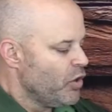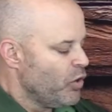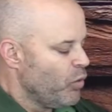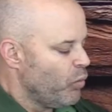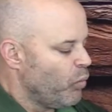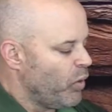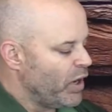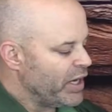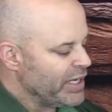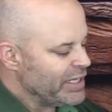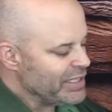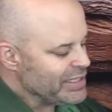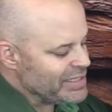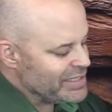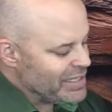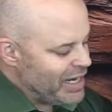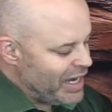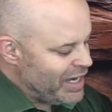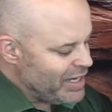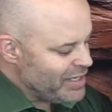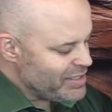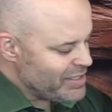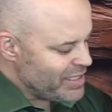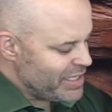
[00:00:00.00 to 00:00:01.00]
what it
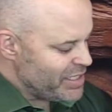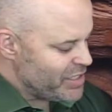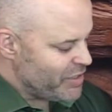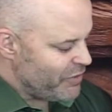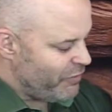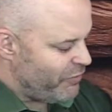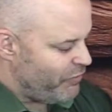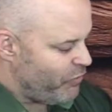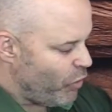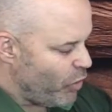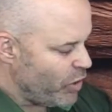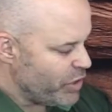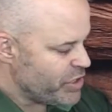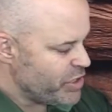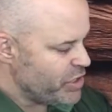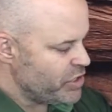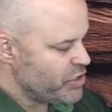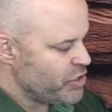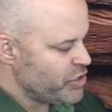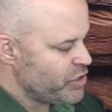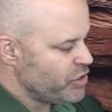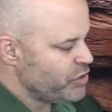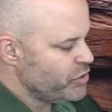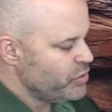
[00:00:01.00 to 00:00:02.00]
does is it
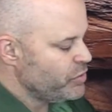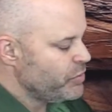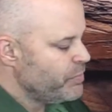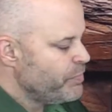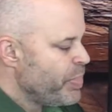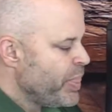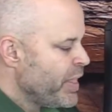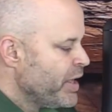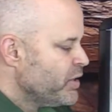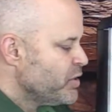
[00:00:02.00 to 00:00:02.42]
forces you